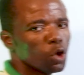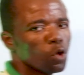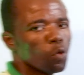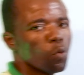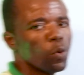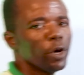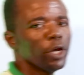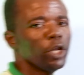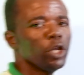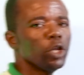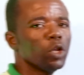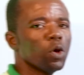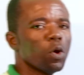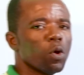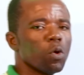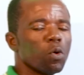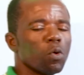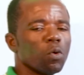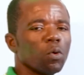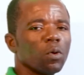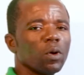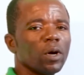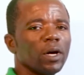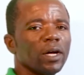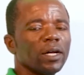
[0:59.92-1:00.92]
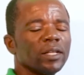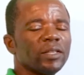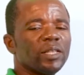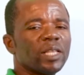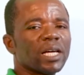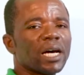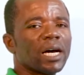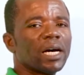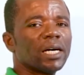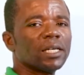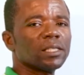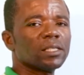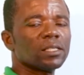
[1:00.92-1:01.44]
we know
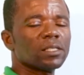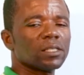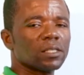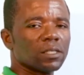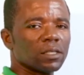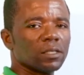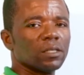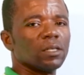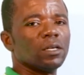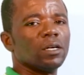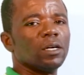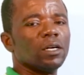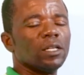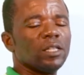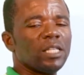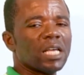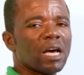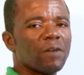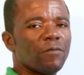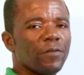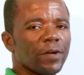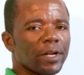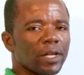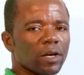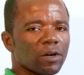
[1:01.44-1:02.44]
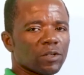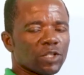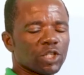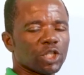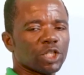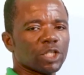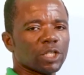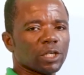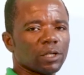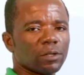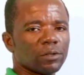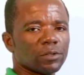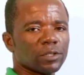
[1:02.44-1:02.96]
that there are various
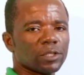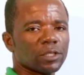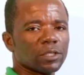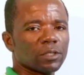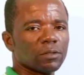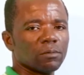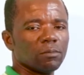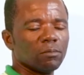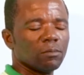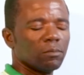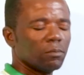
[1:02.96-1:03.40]
shells.